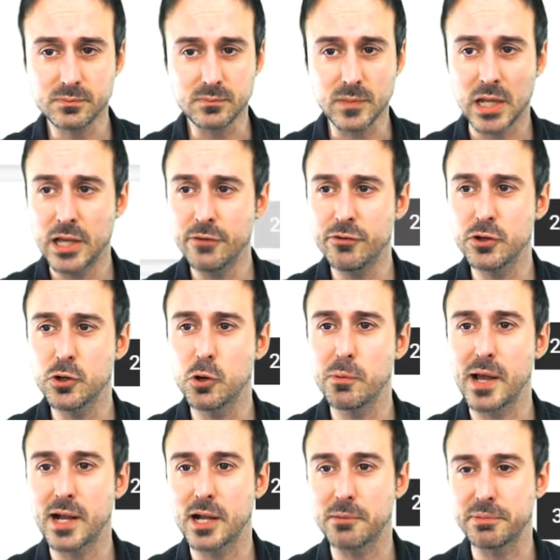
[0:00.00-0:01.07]
if you go
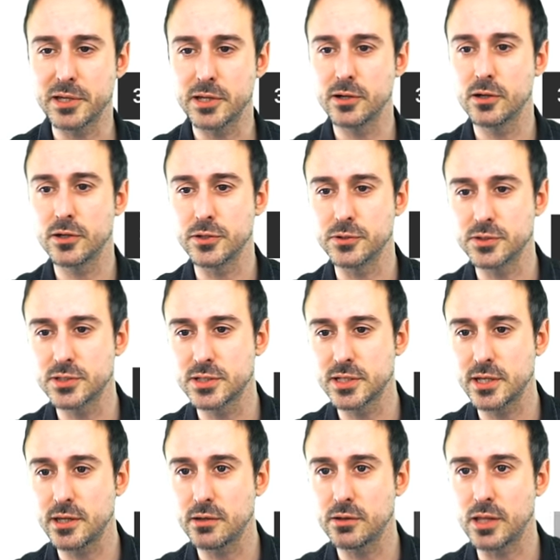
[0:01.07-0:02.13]
back up here, you'll
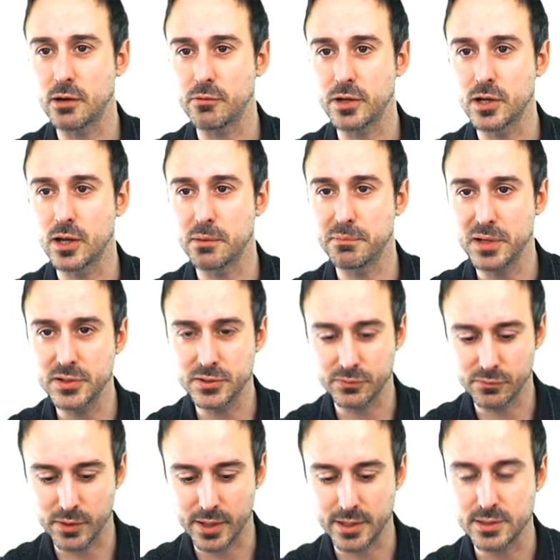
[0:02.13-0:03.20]
see that we got a bunch of
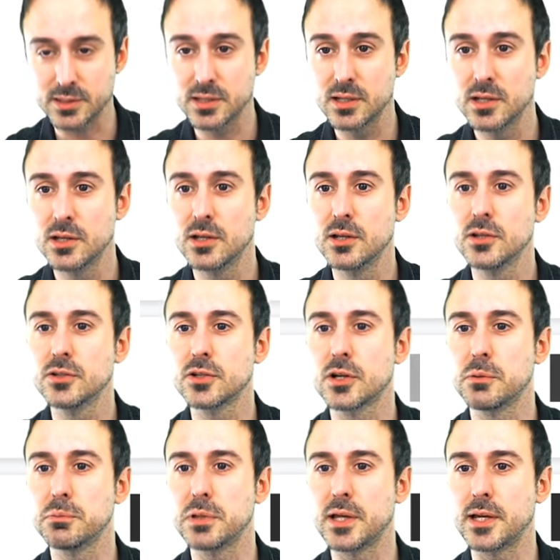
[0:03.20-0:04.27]
ways to
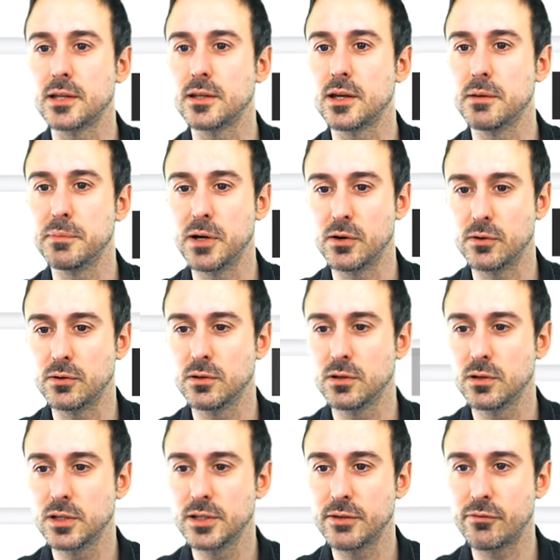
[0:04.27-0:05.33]
complain about
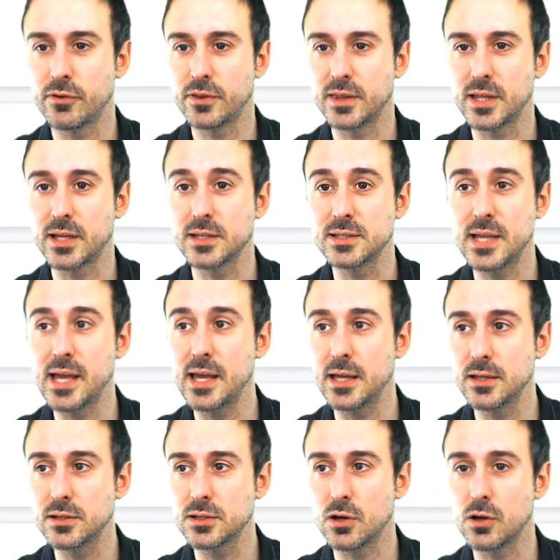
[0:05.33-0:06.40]
different things
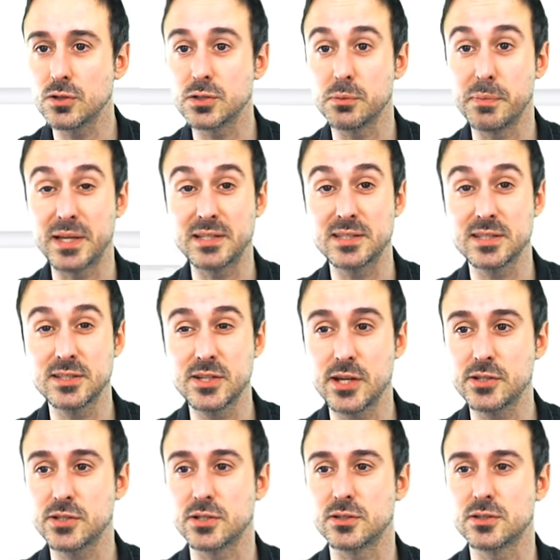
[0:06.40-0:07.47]
and also make
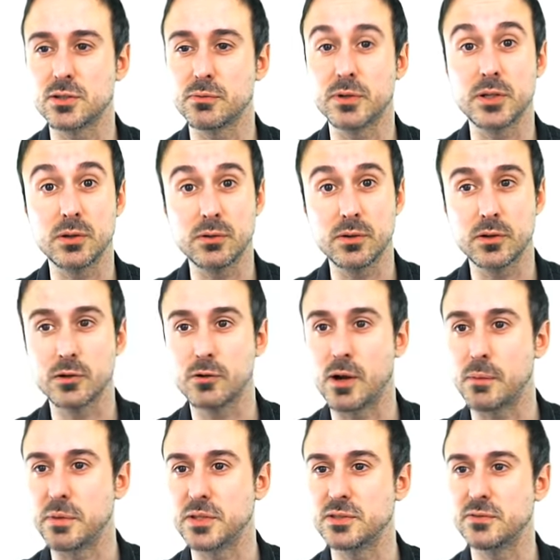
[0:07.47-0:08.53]
suggestions so we don't hurt
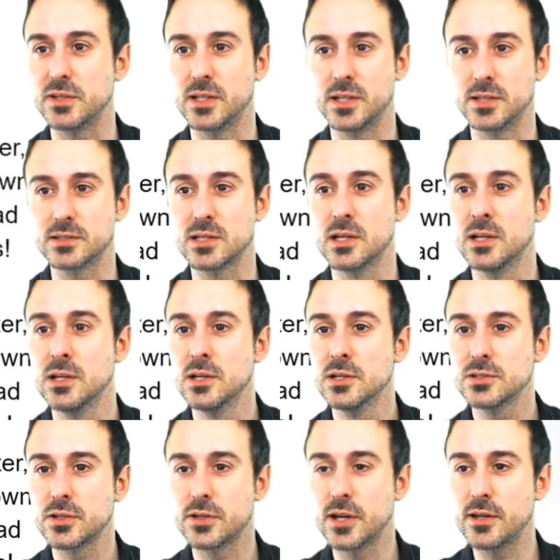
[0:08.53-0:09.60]
grandma's feelings.
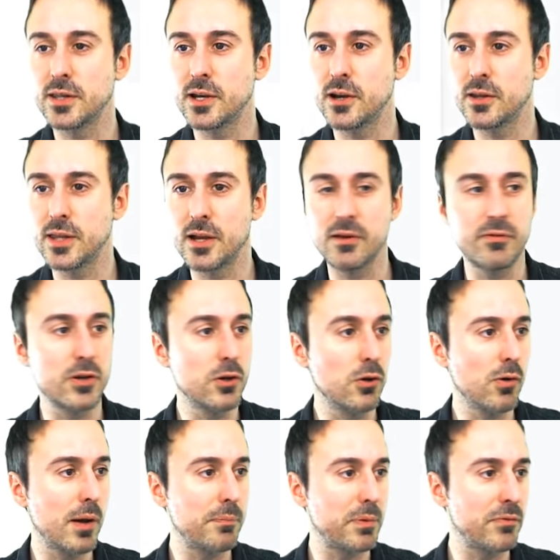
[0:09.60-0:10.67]
So there they are there. If you go
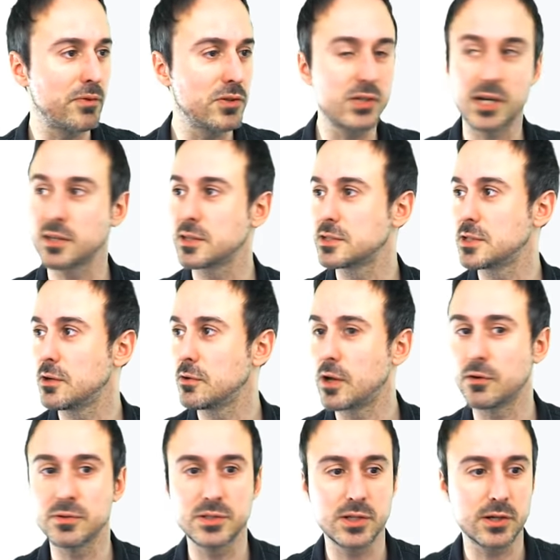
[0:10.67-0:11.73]
up, if you check this out,
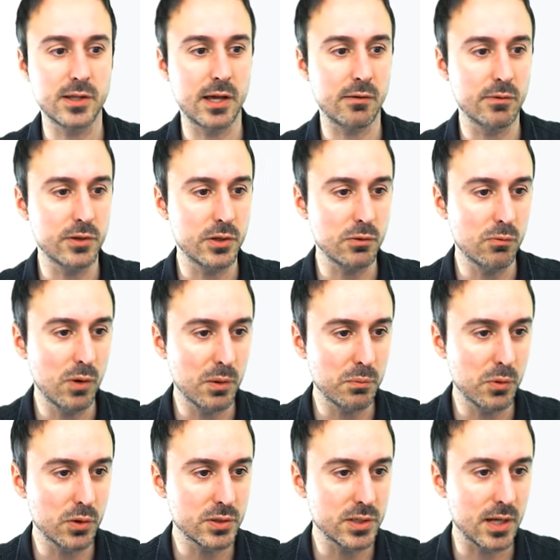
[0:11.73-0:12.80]
I'll share that with you one
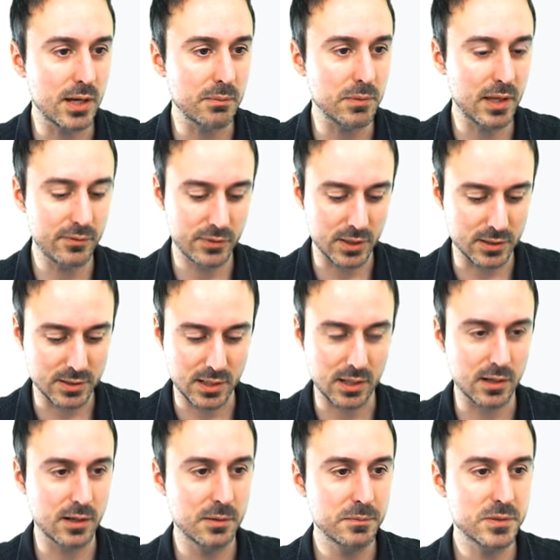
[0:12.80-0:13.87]
more time. Life does
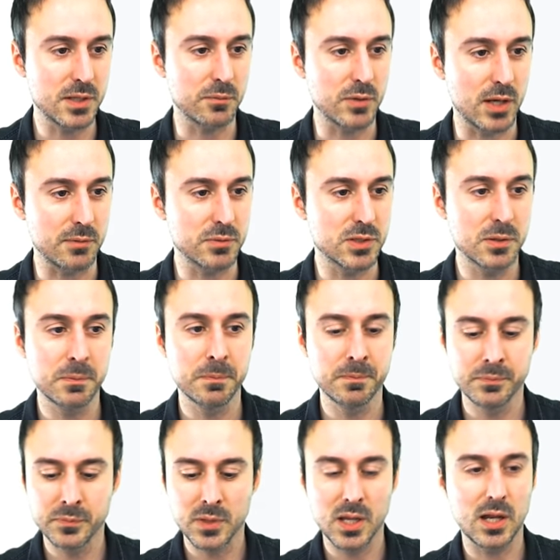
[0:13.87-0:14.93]
suck sometimes.
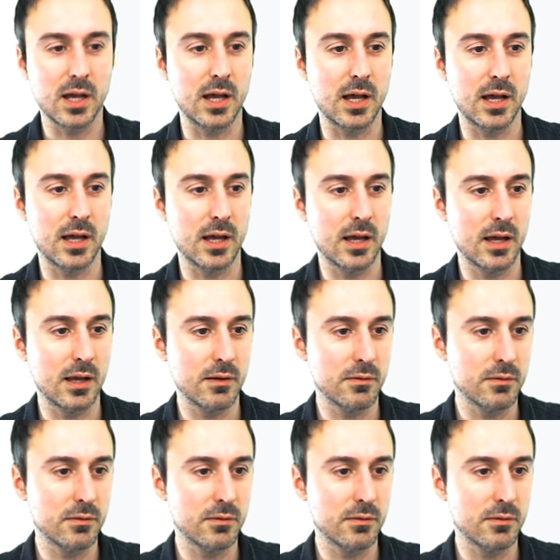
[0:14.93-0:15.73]
Uh,